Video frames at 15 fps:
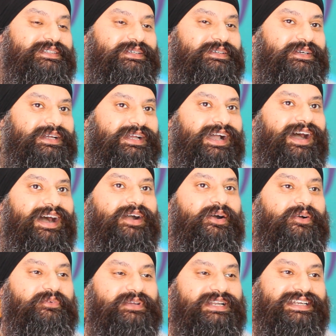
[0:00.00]
So I
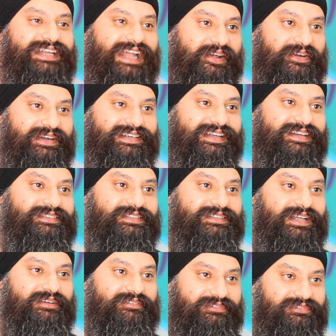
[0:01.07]
can't really narrow it down to
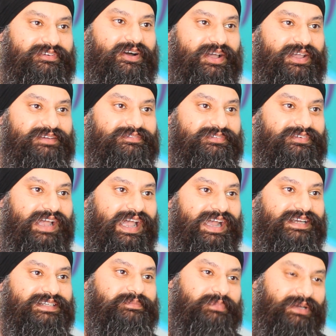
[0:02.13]
like five acts,